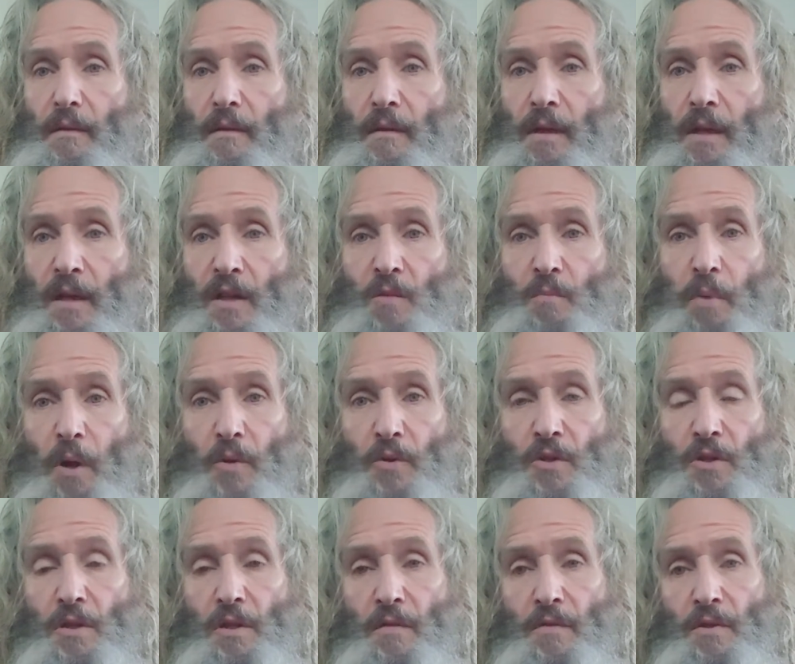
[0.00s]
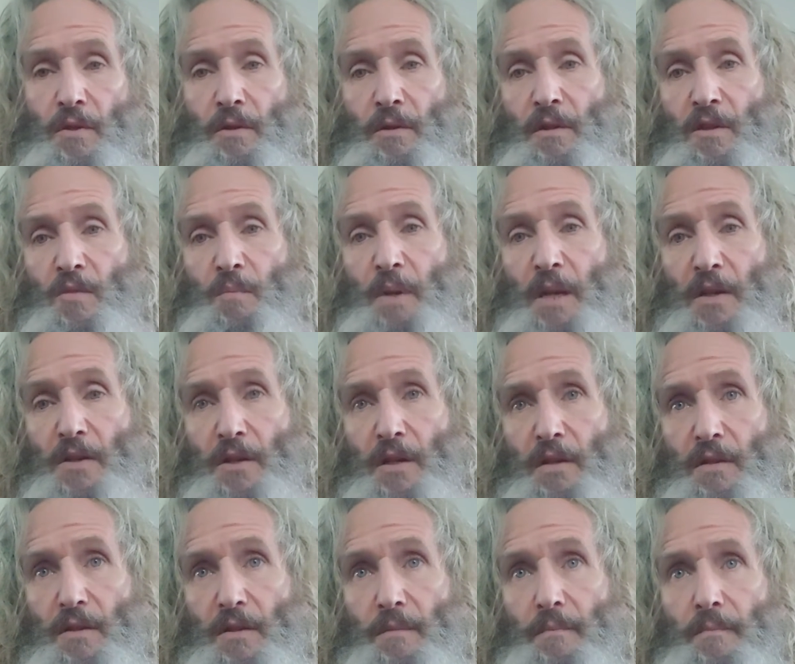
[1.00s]
the explosions of certain
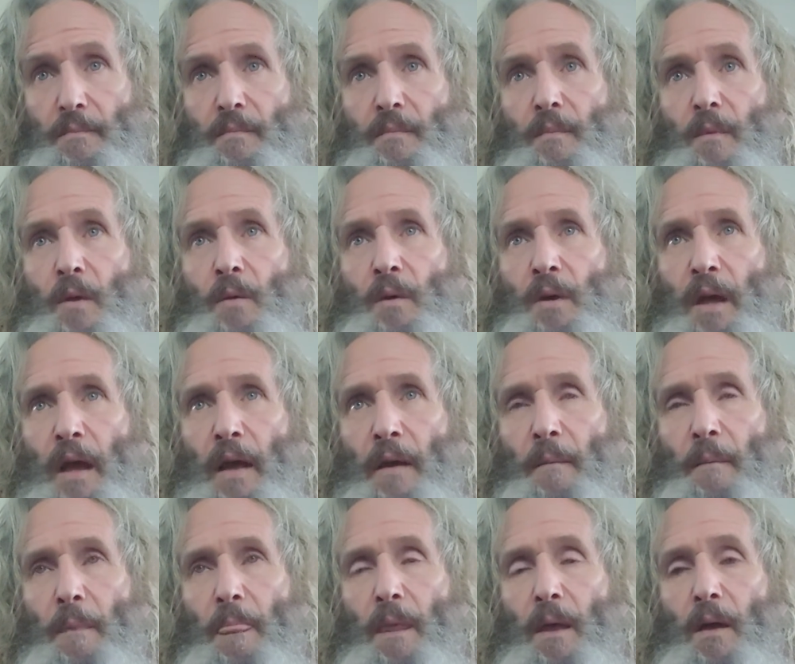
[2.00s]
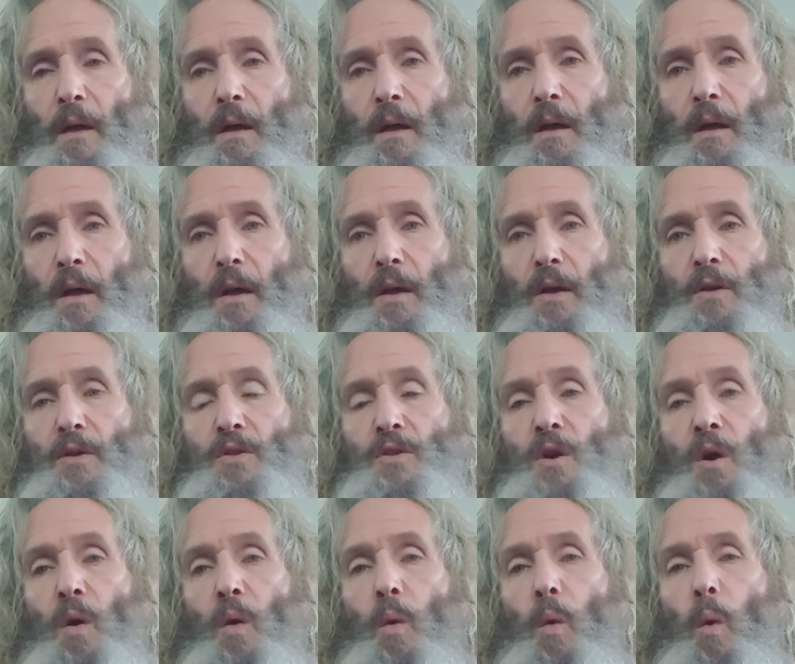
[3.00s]
species. Okay,
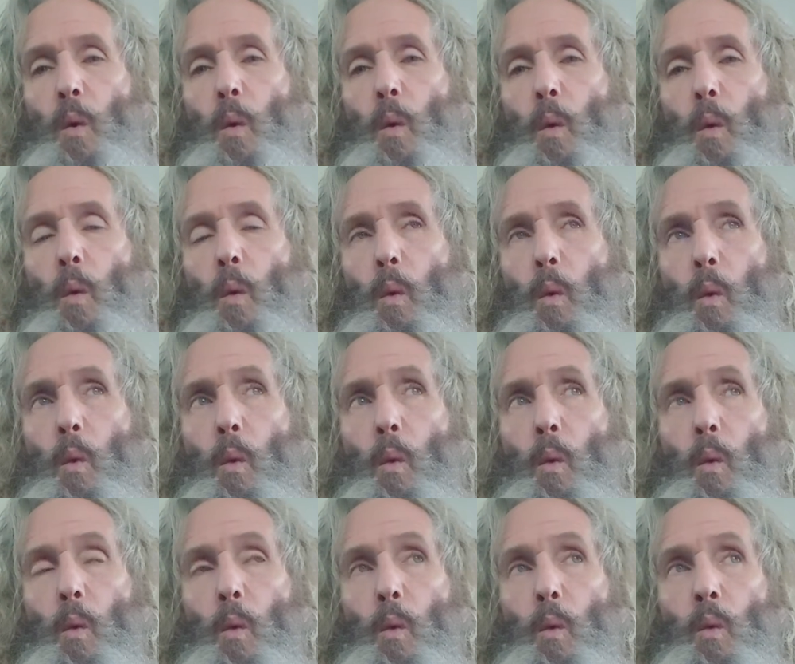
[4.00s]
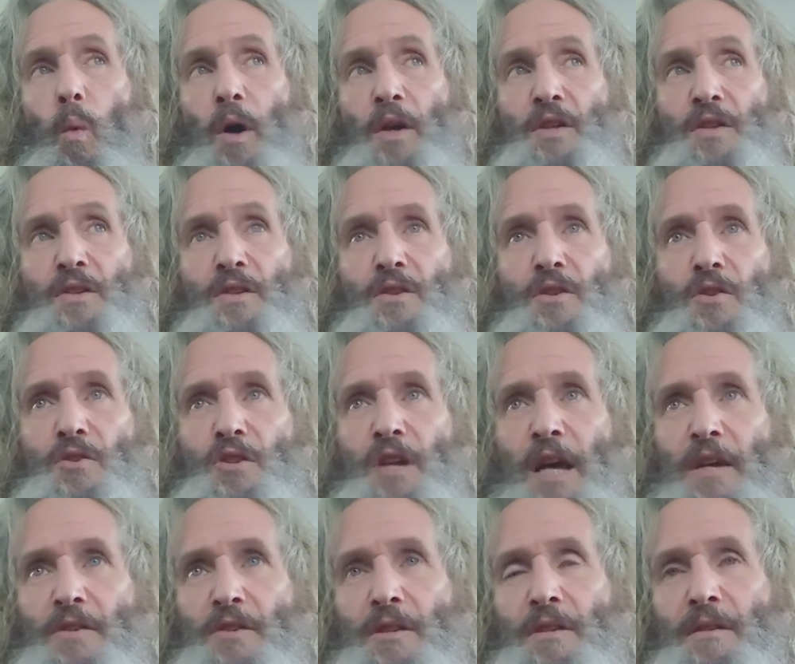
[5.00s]
so what's the
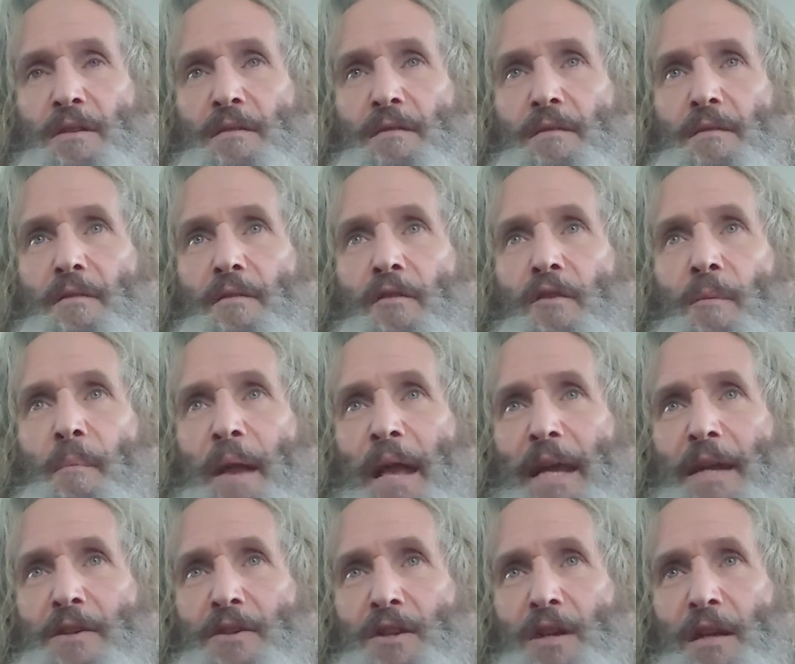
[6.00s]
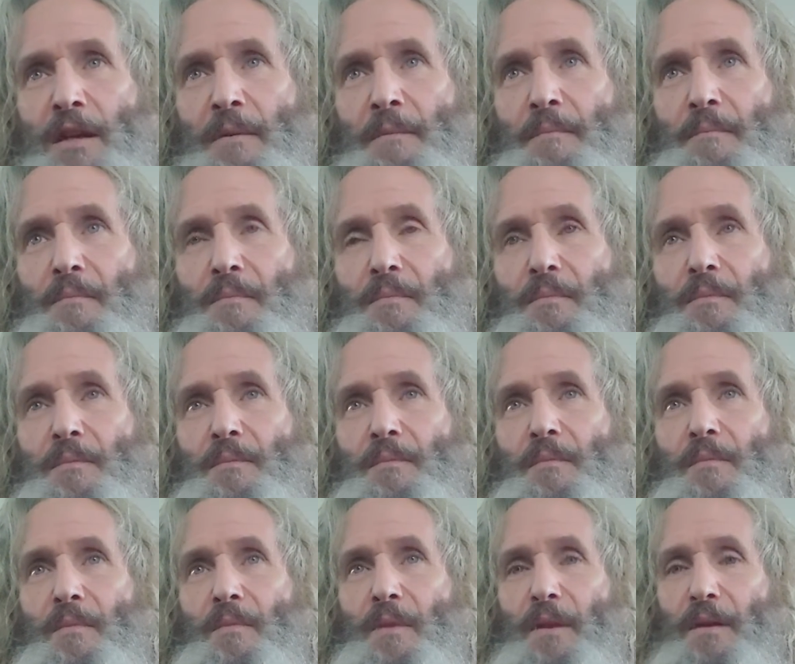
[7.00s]
suggestion for managing
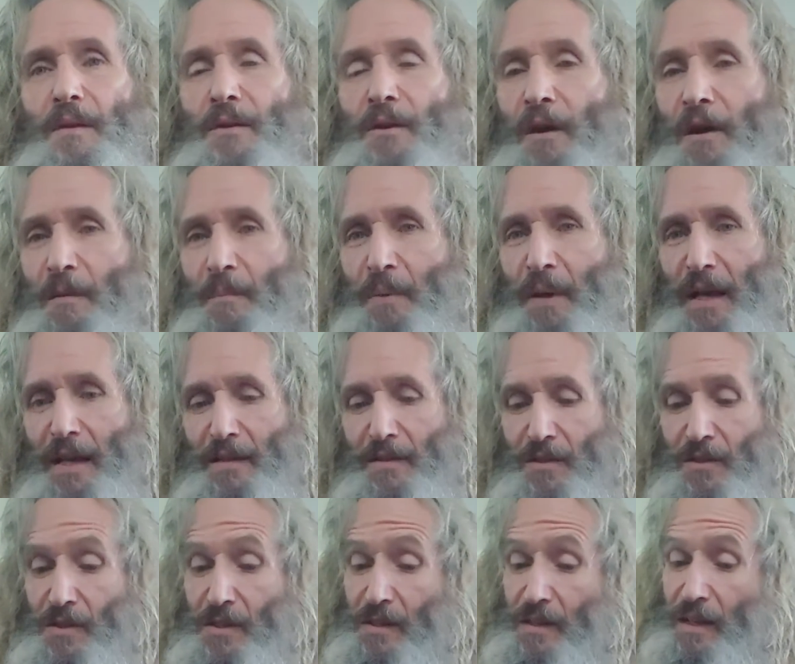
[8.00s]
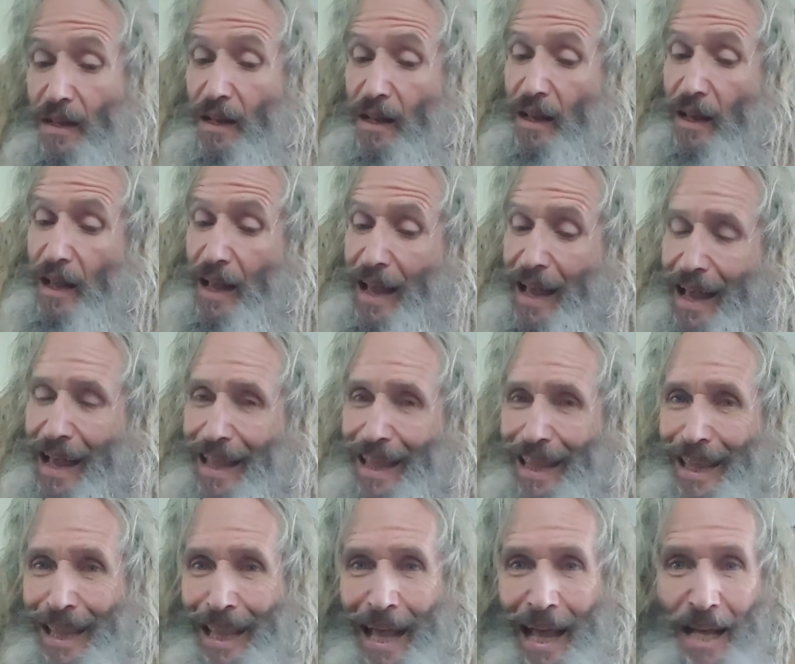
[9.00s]
yard pests?
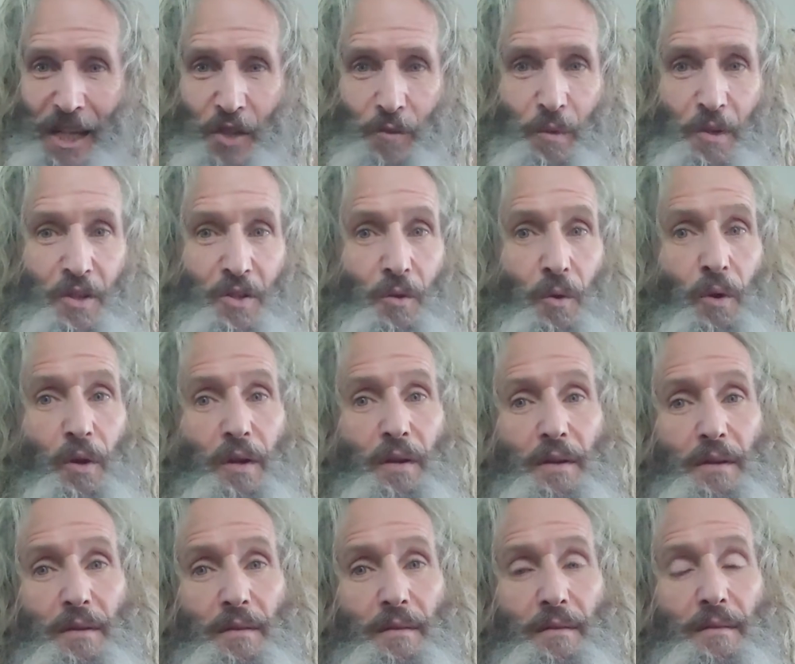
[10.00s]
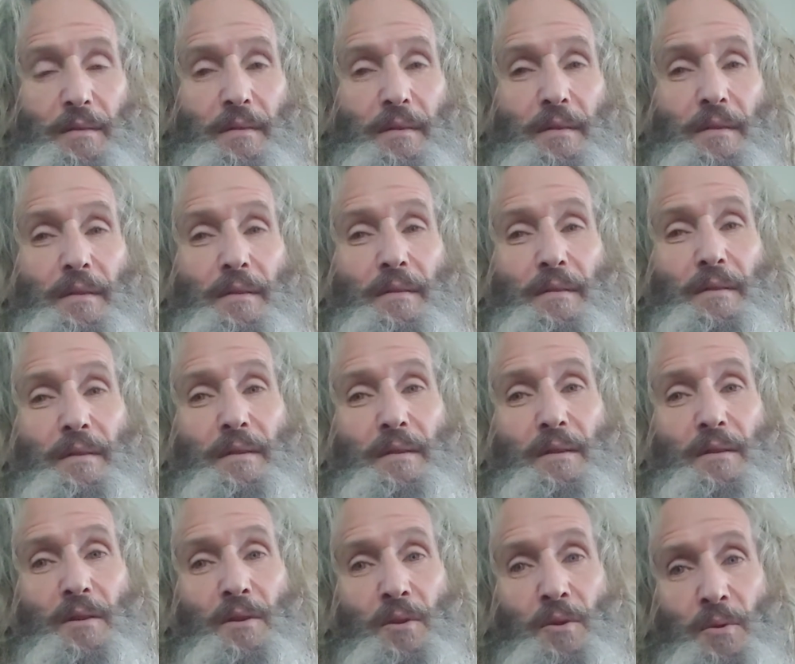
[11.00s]
Last resort,
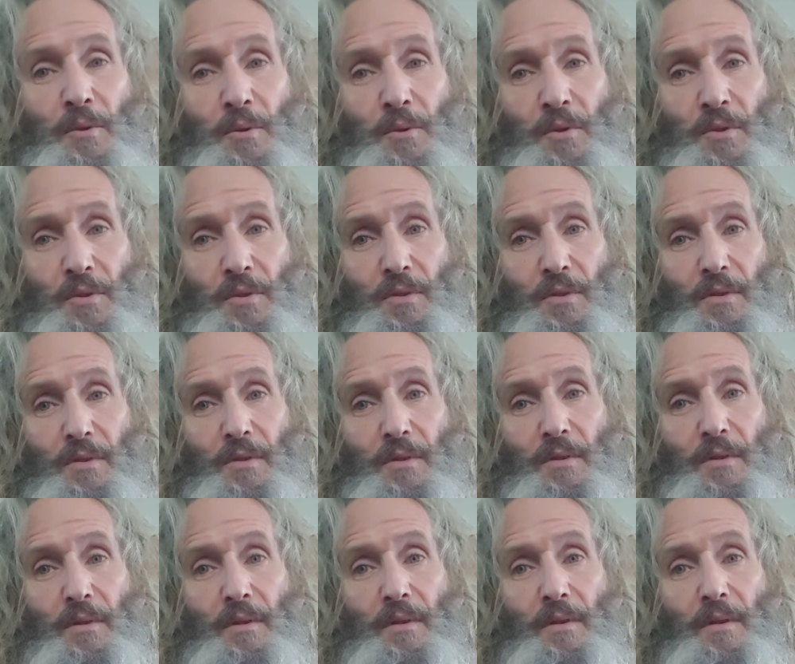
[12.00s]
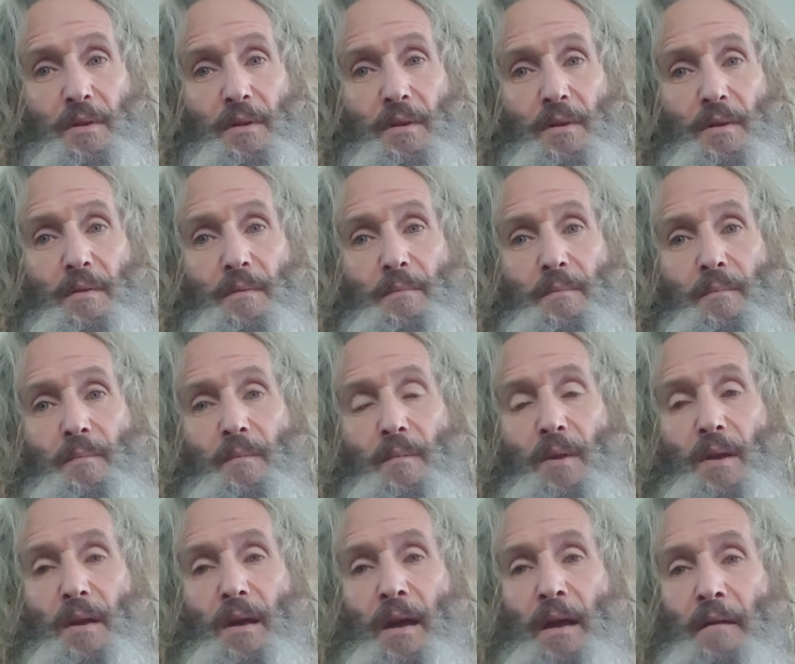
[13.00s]
use
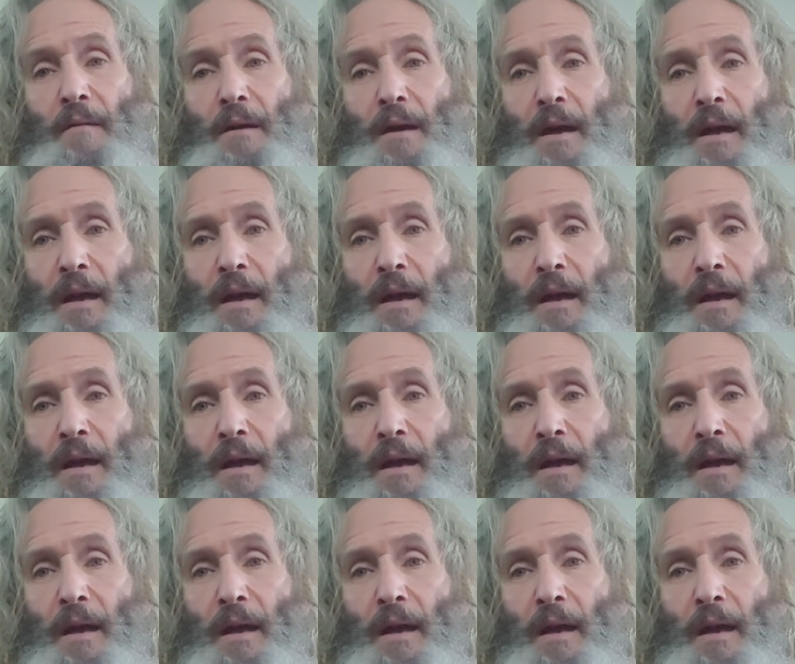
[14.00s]
a